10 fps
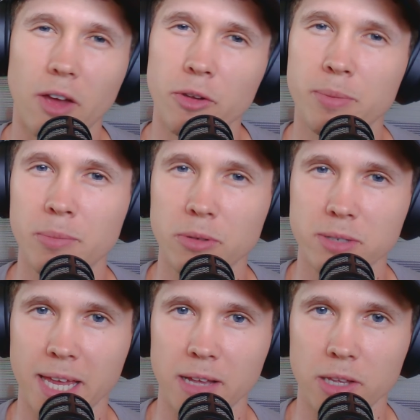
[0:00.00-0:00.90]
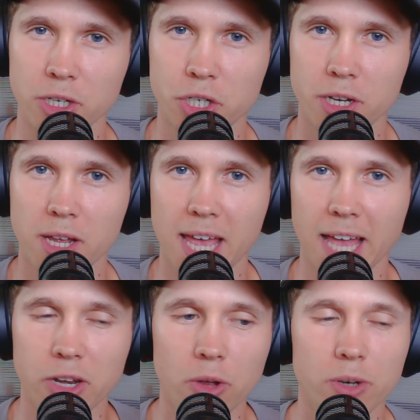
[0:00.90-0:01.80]
other people's English
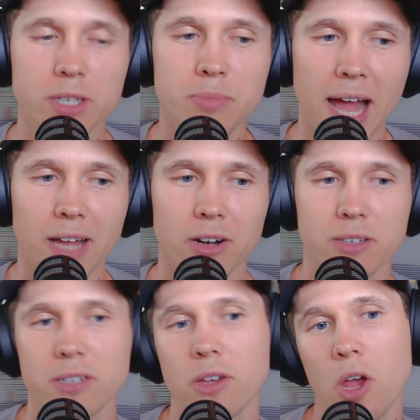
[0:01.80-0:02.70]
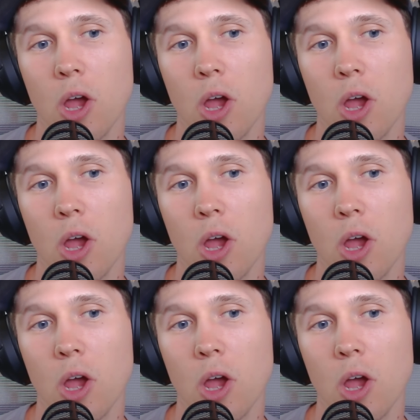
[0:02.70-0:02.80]
and notice patterns.